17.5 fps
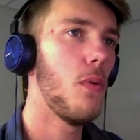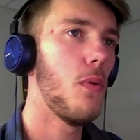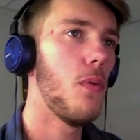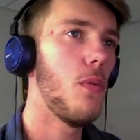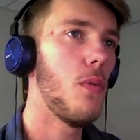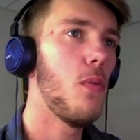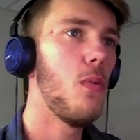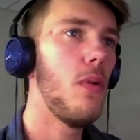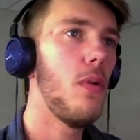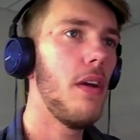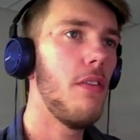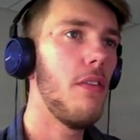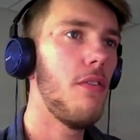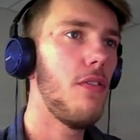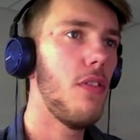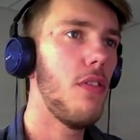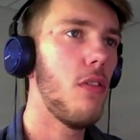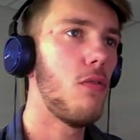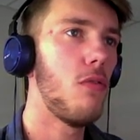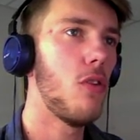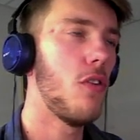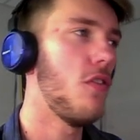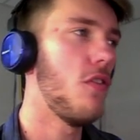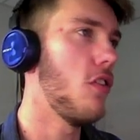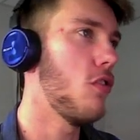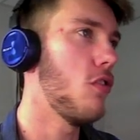with the
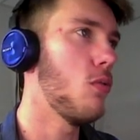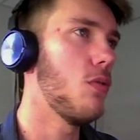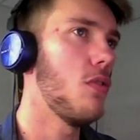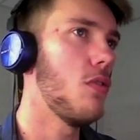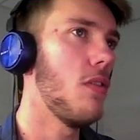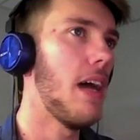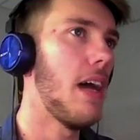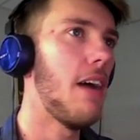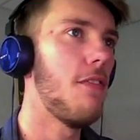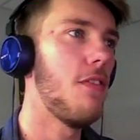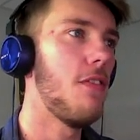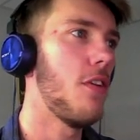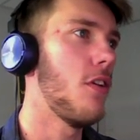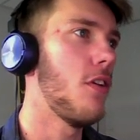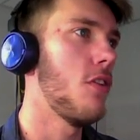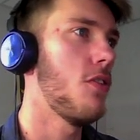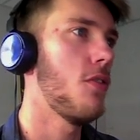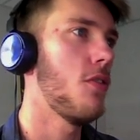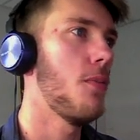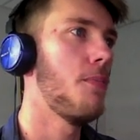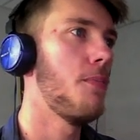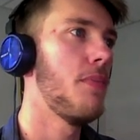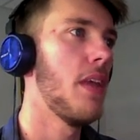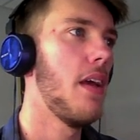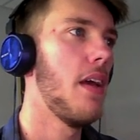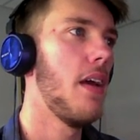roughness, we'll do that first.
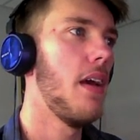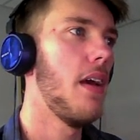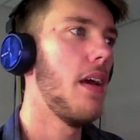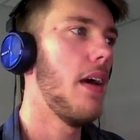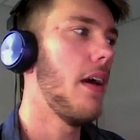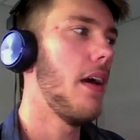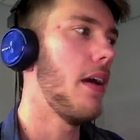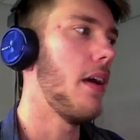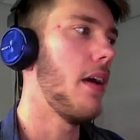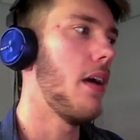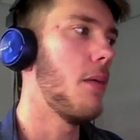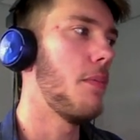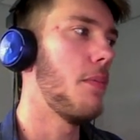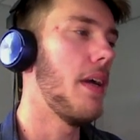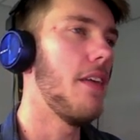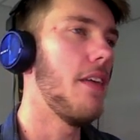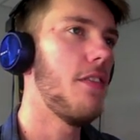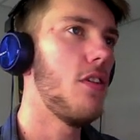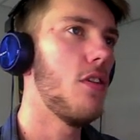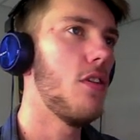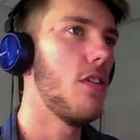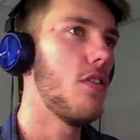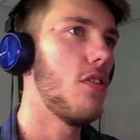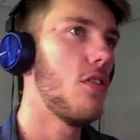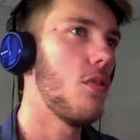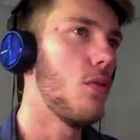If you're
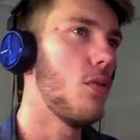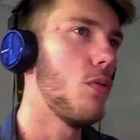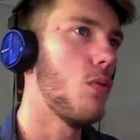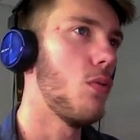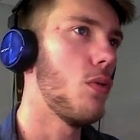to